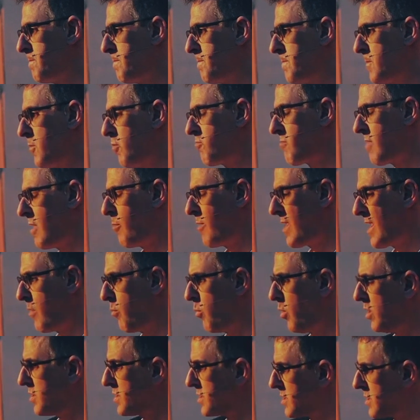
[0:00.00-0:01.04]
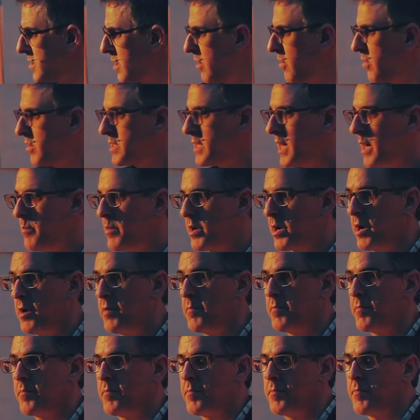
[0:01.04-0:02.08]
or where I was a long time ago.
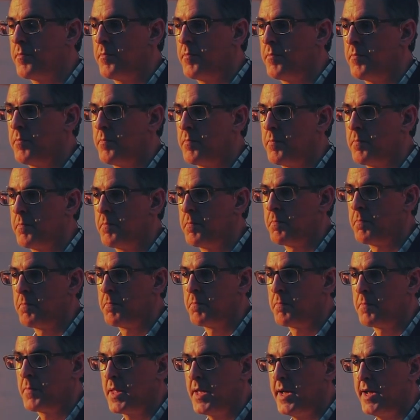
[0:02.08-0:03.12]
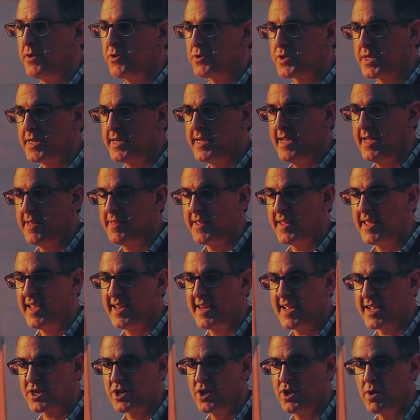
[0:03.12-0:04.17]
And you're sitting here thinking,
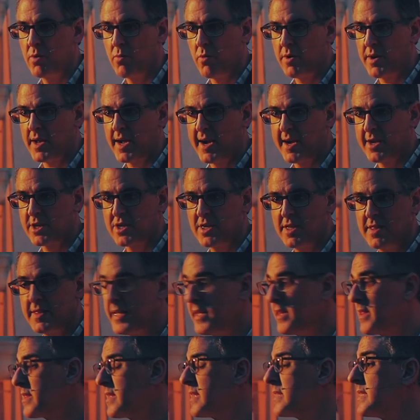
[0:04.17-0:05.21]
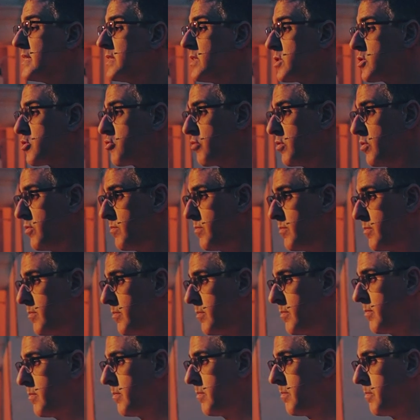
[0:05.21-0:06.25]
actually, you know what? I actually think this is true.
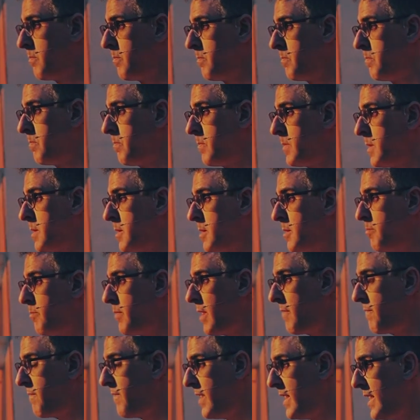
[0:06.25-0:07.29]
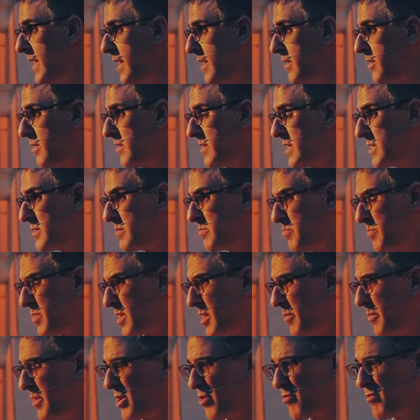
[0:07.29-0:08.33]
My fear that this
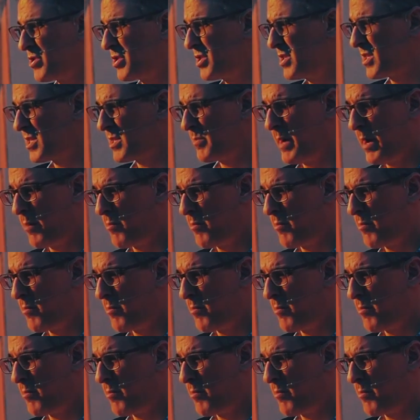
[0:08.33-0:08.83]
becoming a Christian is somehow